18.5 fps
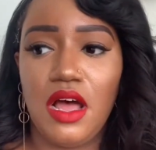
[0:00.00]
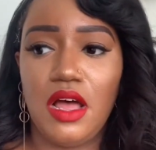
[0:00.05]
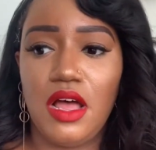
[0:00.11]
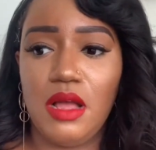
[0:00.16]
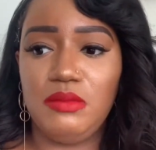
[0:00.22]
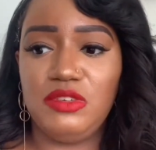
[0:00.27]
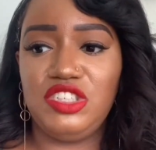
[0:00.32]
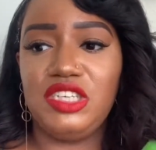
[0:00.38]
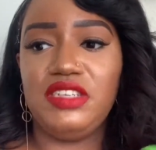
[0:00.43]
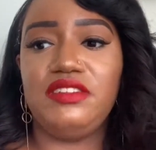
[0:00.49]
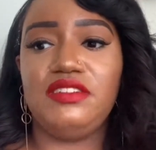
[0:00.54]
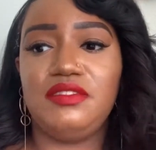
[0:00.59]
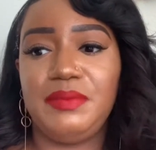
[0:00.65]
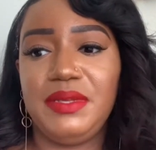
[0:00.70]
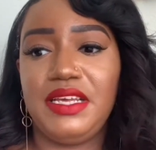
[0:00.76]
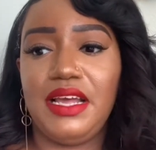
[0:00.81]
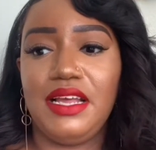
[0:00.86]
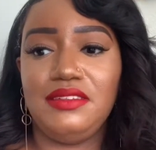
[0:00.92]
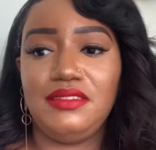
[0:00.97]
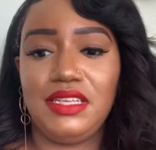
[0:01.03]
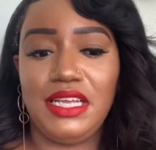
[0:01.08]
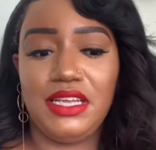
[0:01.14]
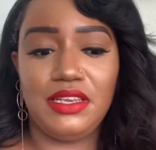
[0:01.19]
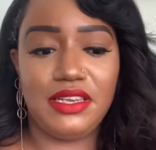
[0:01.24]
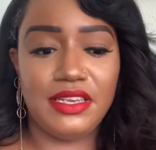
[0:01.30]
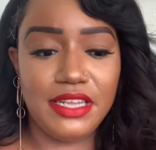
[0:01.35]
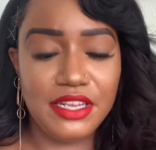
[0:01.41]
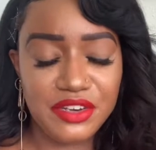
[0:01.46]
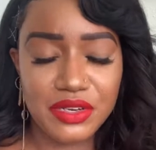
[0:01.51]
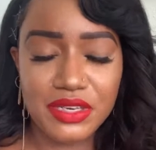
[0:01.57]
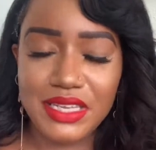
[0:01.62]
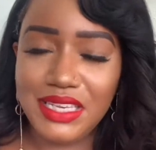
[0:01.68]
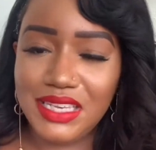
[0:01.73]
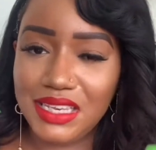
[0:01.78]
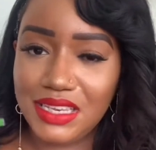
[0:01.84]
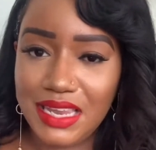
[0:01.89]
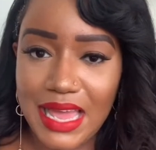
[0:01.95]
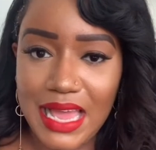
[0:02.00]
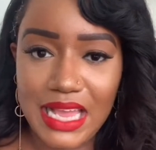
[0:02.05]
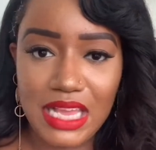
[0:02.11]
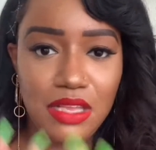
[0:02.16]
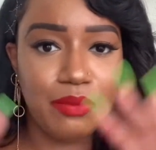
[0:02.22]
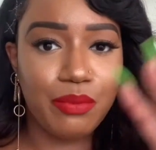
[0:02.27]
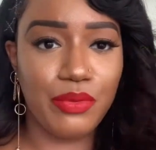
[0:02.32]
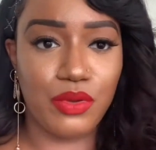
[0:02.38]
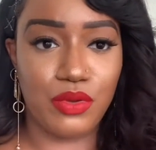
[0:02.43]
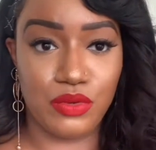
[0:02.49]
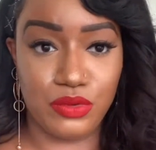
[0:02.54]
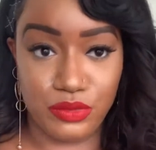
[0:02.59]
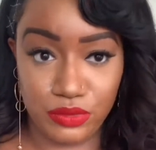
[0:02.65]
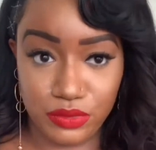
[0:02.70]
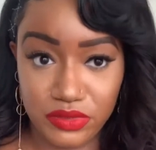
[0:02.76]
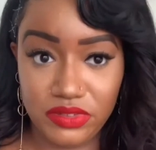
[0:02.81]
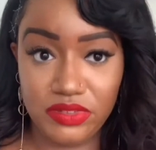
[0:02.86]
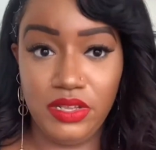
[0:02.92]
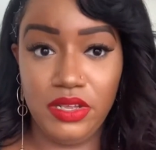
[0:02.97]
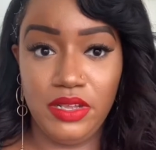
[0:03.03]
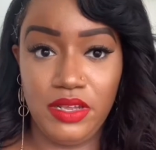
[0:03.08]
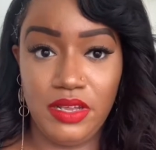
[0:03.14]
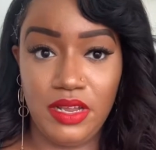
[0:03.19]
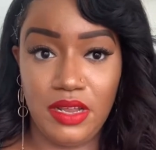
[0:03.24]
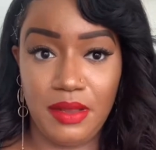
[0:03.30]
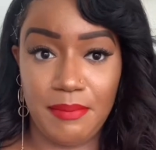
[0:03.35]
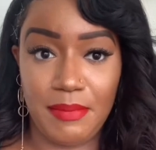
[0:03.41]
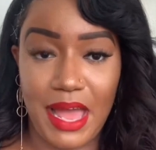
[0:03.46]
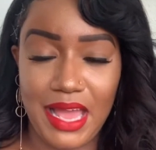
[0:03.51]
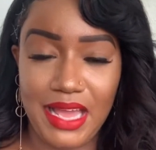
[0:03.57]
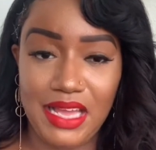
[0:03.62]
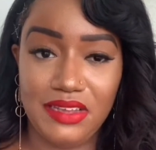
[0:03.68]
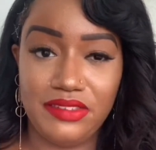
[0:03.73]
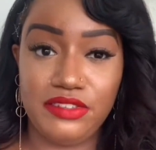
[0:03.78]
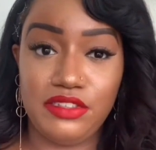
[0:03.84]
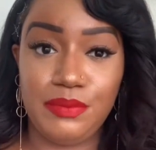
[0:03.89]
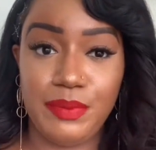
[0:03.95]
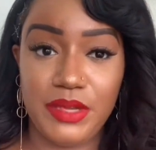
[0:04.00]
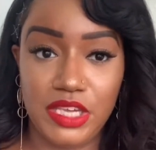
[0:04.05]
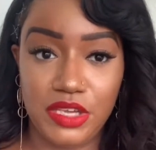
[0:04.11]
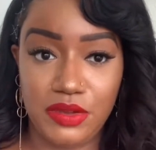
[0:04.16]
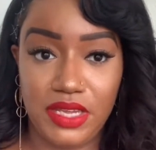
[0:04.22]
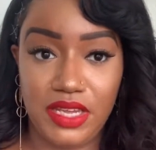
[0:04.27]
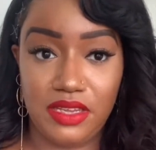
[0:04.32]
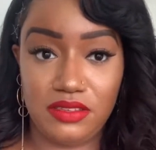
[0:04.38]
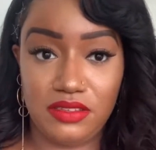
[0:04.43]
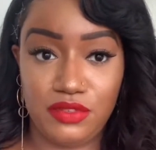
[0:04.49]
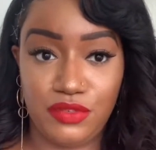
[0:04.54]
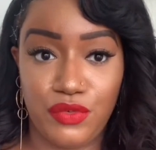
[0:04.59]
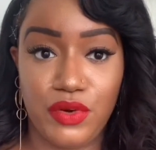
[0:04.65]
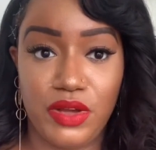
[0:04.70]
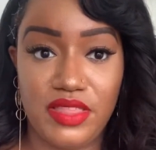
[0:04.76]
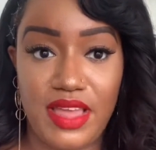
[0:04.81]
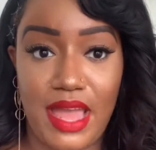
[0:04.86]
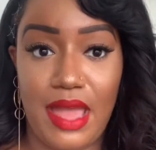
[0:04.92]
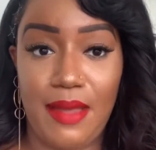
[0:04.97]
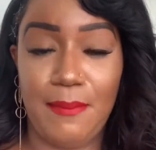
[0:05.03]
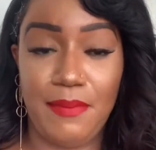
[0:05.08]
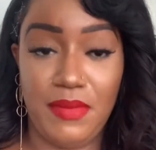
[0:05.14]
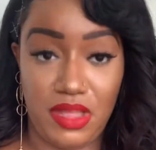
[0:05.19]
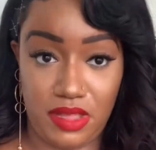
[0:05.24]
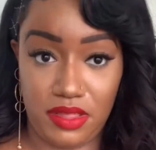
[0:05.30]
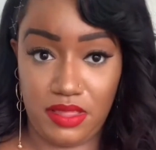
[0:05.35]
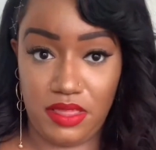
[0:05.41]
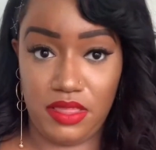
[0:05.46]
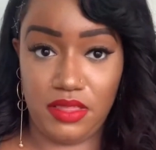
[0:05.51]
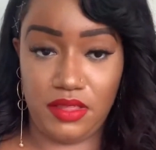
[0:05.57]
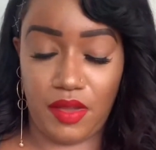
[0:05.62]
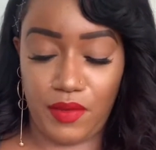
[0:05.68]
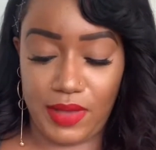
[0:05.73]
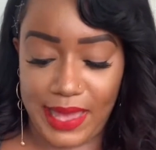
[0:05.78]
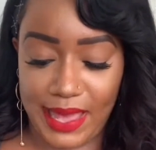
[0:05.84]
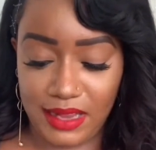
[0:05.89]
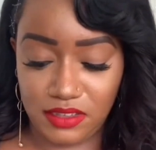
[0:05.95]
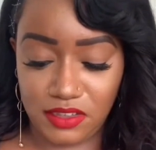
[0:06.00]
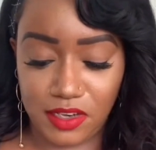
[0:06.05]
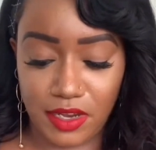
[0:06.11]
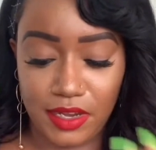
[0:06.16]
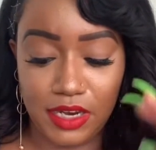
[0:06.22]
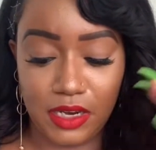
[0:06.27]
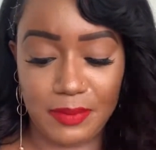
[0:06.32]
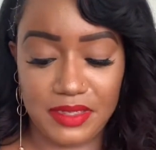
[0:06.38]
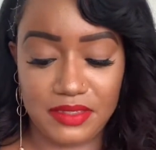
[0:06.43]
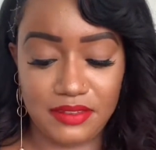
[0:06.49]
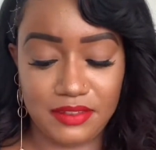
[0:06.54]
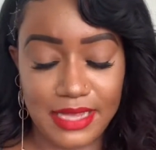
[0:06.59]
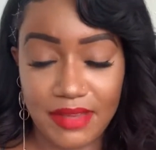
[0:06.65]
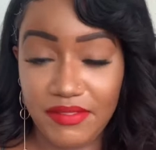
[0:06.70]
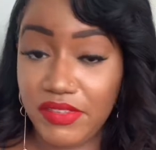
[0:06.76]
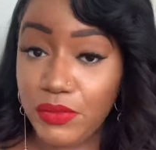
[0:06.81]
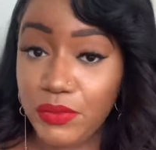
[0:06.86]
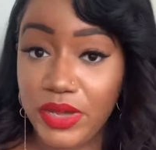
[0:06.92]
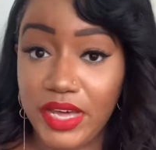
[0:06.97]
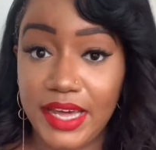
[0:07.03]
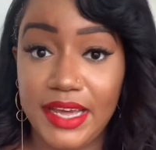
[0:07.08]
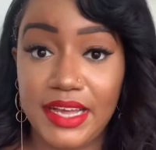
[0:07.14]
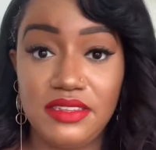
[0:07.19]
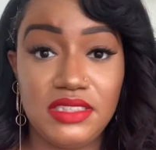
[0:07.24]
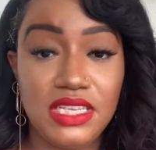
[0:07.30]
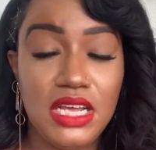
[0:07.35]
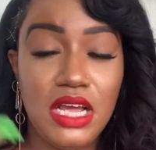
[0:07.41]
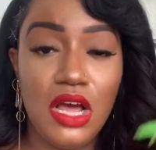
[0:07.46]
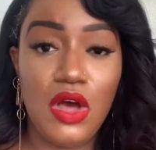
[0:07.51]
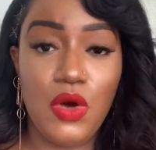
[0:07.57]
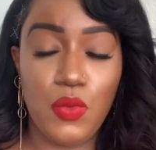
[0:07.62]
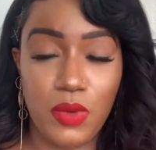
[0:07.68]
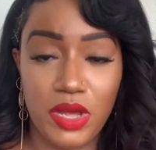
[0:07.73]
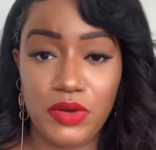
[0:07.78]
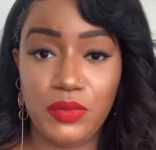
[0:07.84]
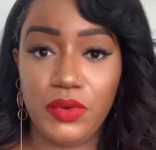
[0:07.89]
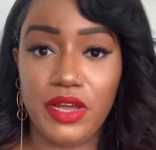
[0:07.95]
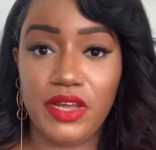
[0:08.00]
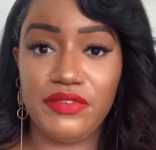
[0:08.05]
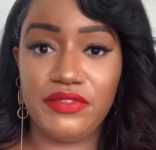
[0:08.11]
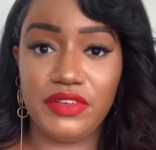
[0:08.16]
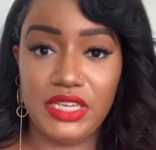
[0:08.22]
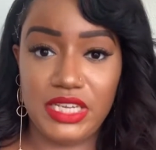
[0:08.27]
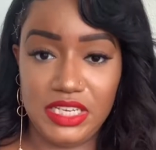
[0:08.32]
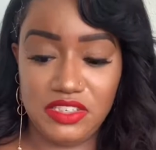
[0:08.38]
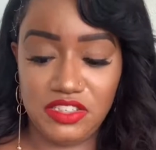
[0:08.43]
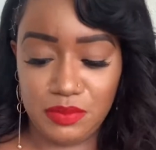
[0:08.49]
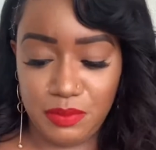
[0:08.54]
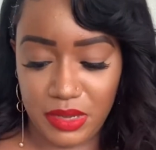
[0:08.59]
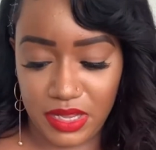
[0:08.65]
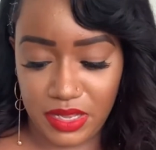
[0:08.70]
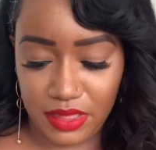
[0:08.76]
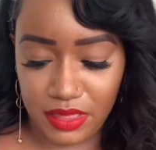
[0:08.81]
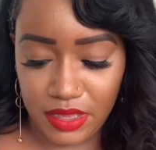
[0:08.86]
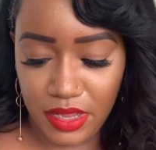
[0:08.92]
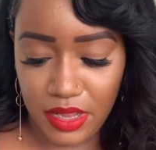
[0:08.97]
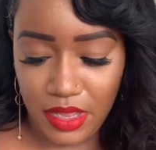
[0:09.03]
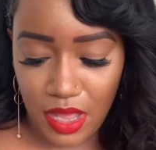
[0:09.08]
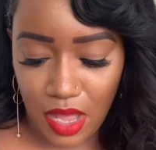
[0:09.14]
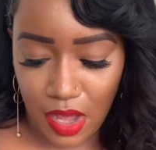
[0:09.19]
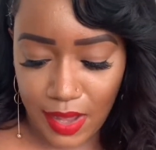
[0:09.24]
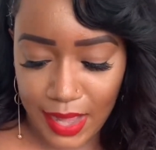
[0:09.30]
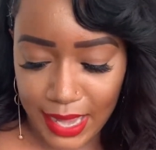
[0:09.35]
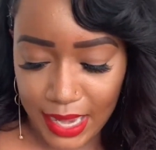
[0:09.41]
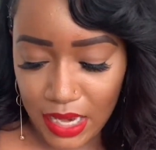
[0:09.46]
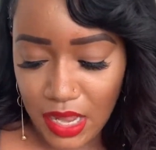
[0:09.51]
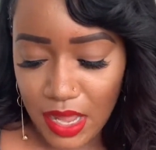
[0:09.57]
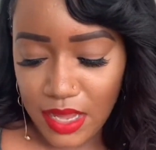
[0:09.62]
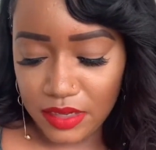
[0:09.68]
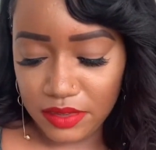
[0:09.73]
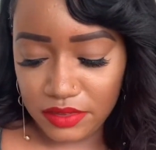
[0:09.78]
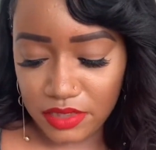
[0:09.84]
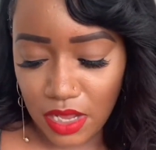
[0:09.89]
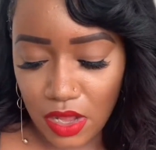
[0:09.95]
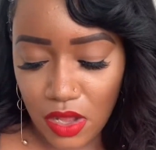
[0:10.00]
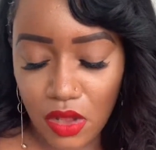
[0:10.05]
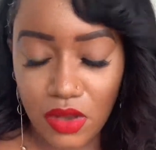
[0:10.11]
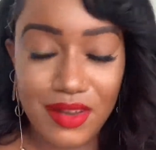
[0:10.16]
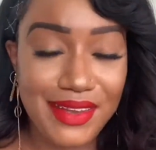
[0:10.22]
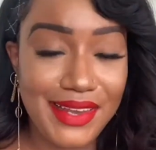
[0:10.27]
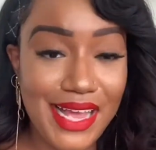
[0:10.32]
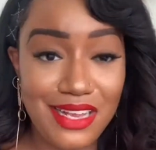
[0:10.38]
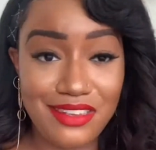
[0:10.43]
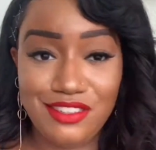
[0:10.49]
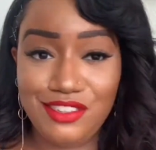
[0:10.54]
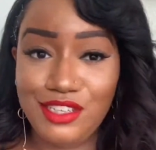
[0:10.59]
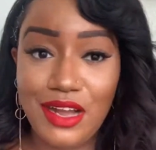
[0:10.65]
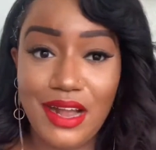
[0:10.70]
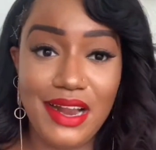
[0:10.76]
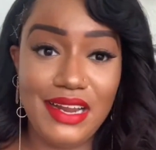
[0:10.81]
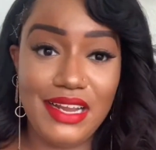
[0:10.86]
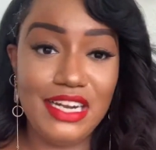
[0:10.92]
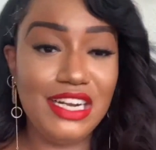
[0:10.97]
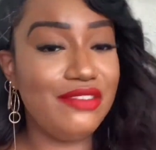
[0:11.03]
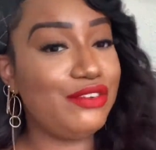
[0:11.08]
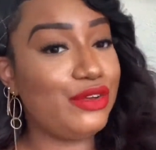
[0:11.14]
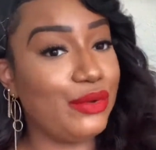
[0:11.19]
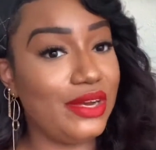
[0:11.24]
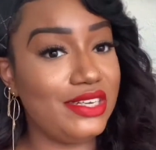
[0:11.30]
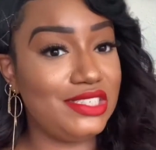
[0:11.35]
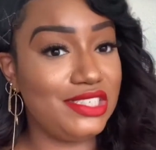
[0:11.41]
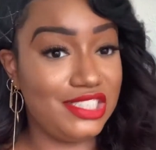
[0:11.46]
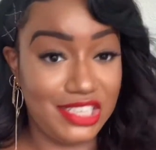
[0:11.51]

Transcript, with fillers: um, just because it literally labels my experience for that month. Okay, so there are gonna be seven words, one word for each month. All right, so let's start in, of course,